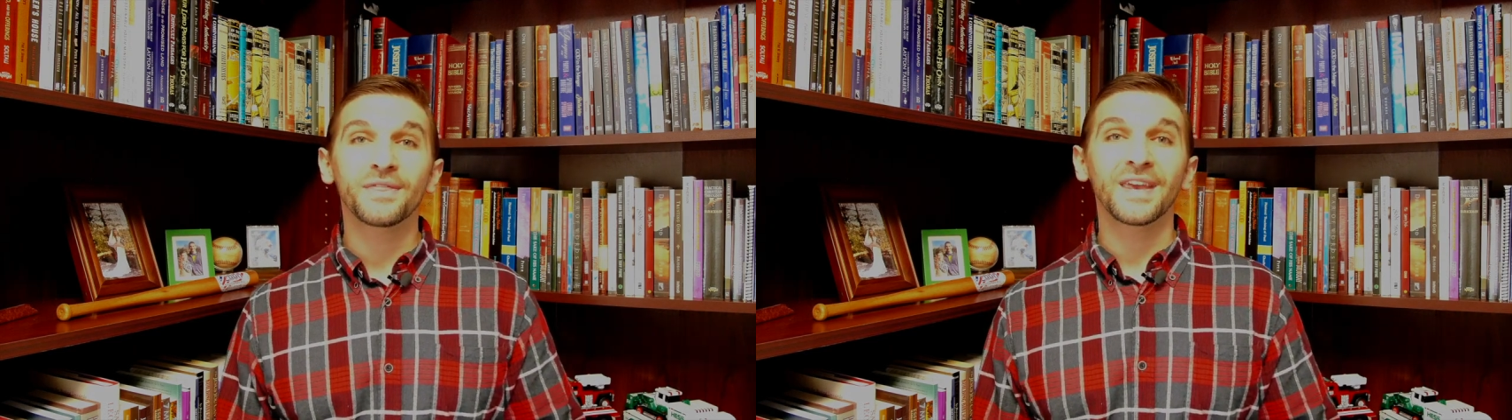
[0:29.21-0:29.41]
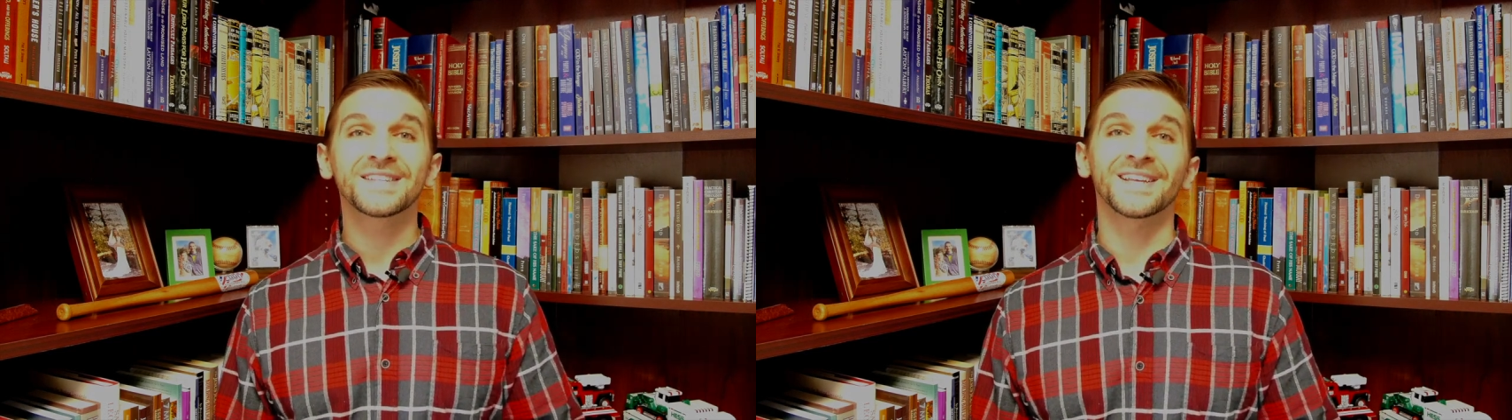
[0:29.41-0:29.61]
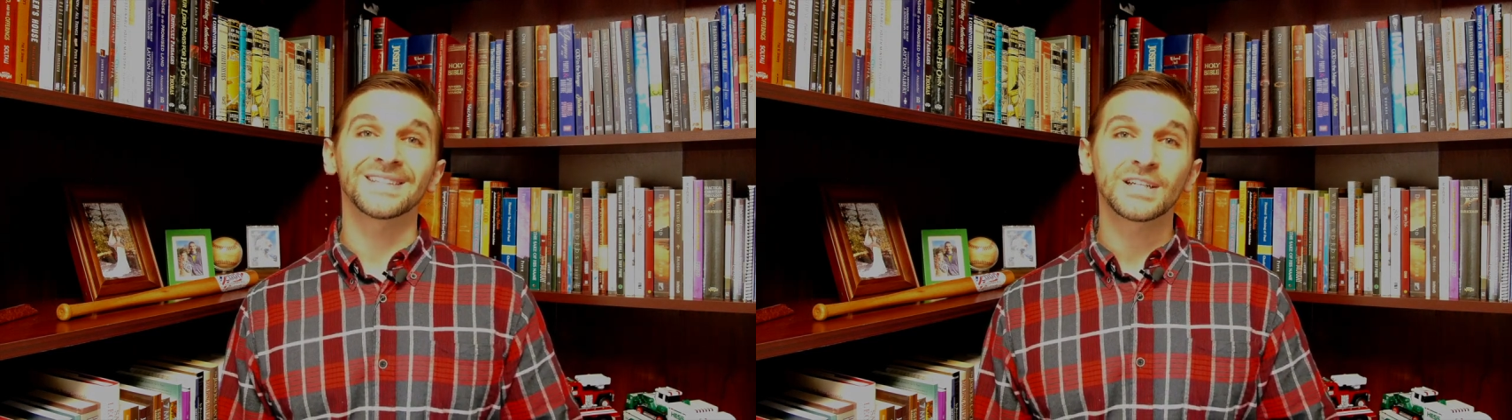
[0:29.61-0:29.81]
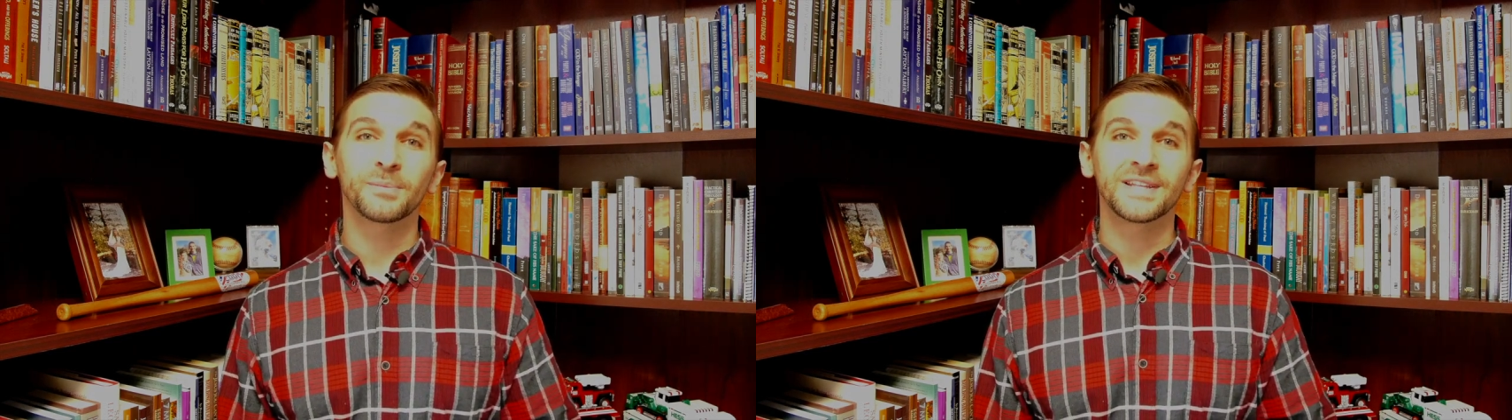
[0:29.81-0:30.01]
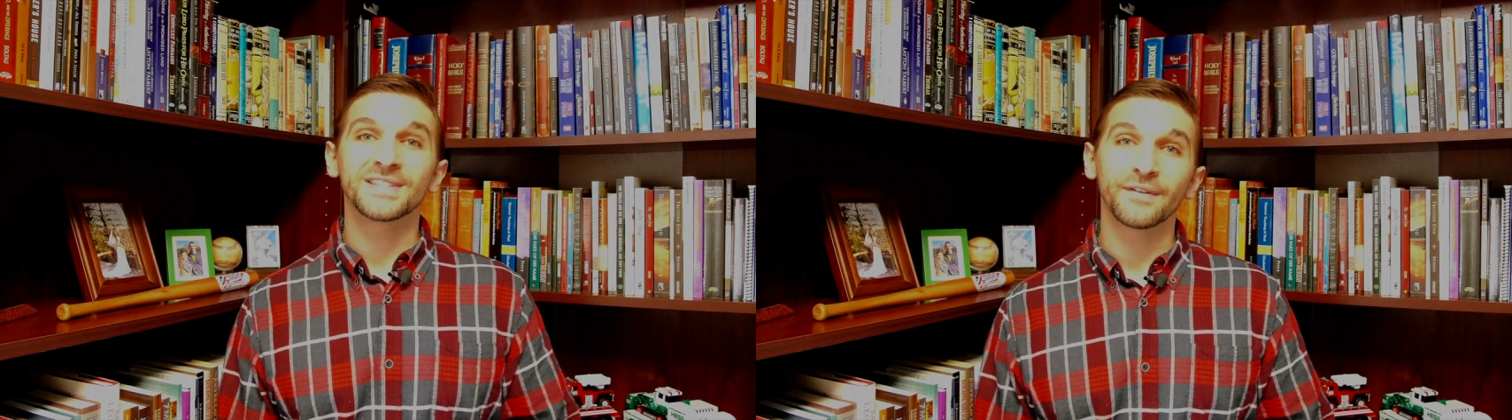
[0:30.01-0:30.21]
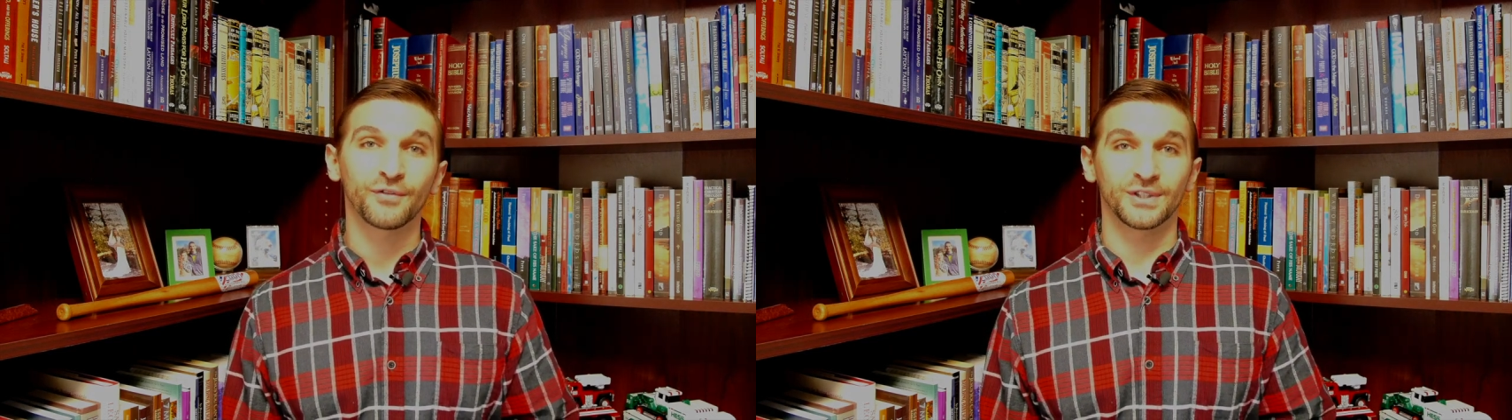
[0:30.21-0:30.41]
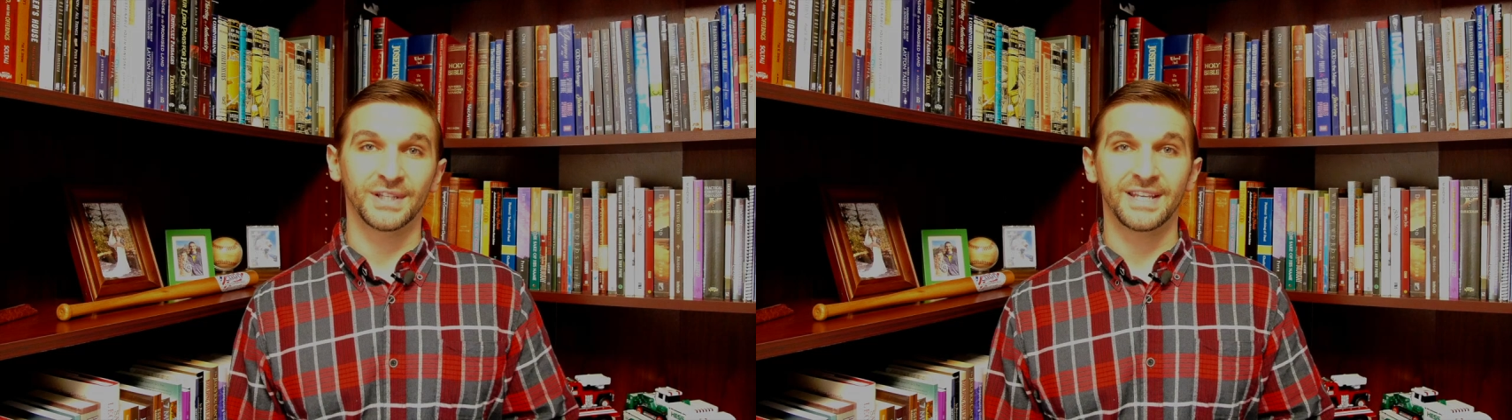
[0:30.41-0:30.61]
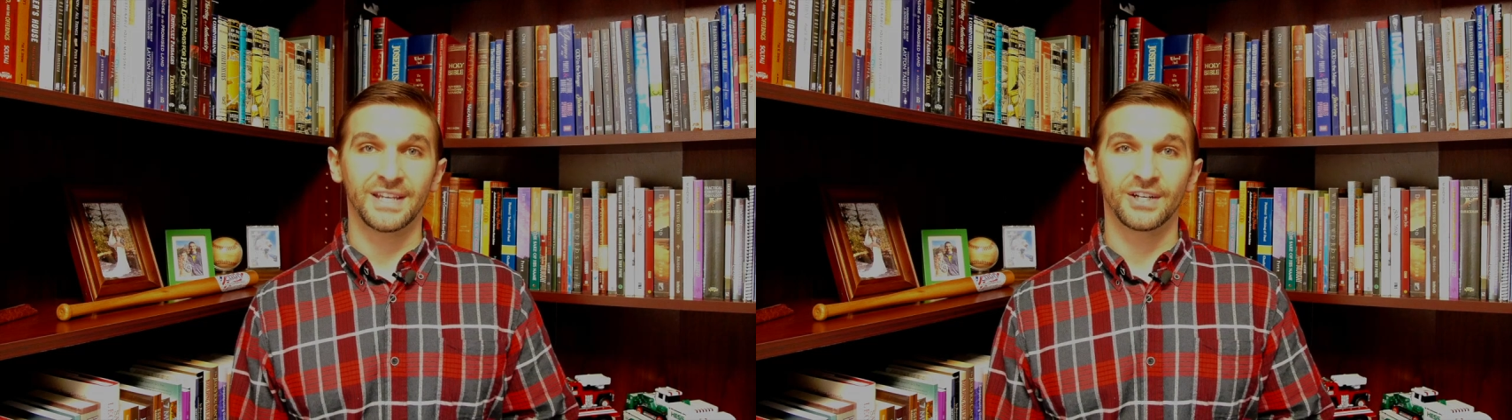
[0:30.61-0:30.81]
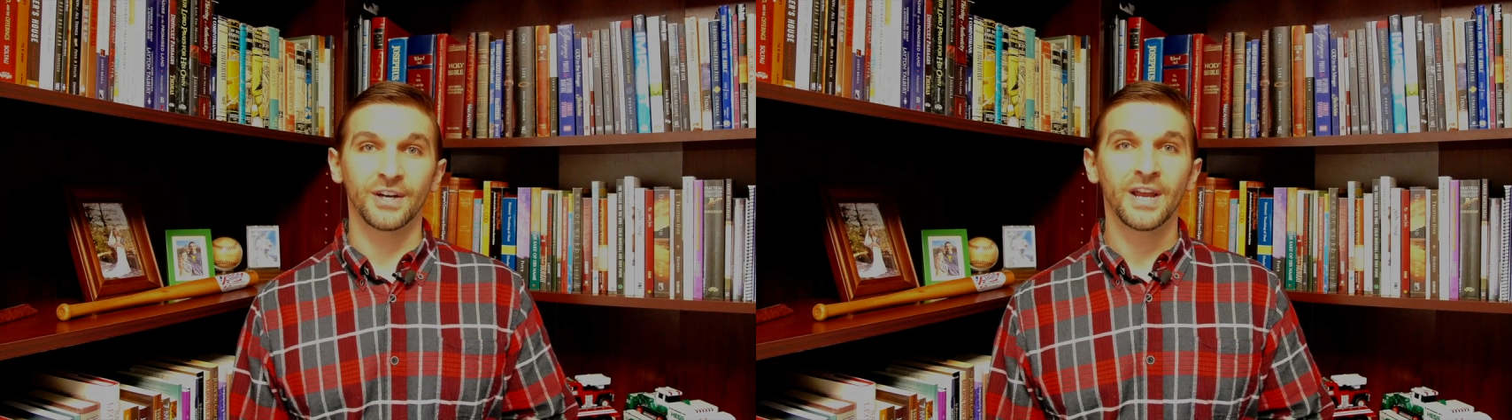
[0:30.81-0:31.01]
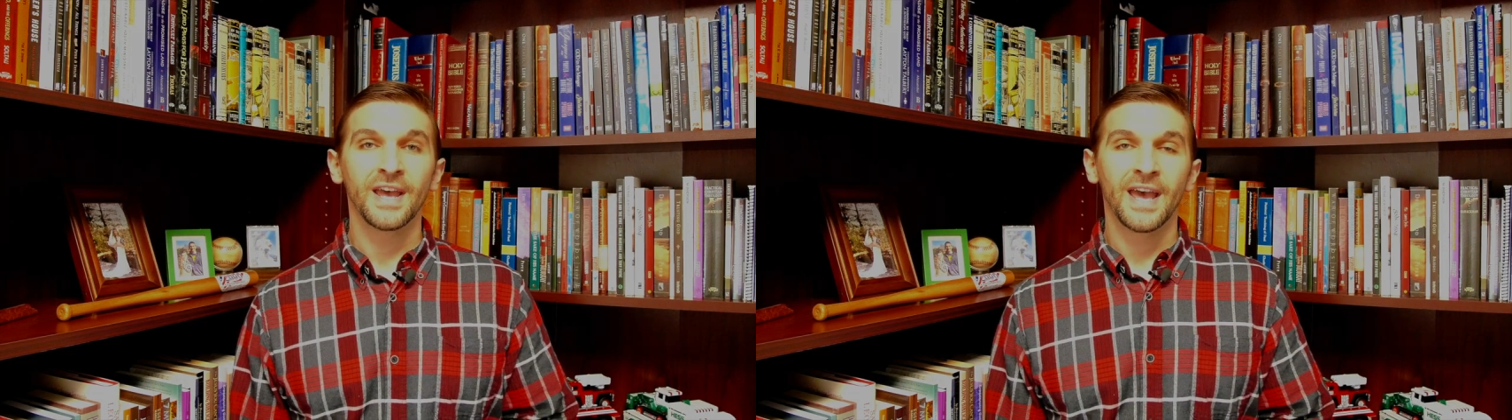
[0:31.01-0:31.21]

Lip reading: things a little bit differently here,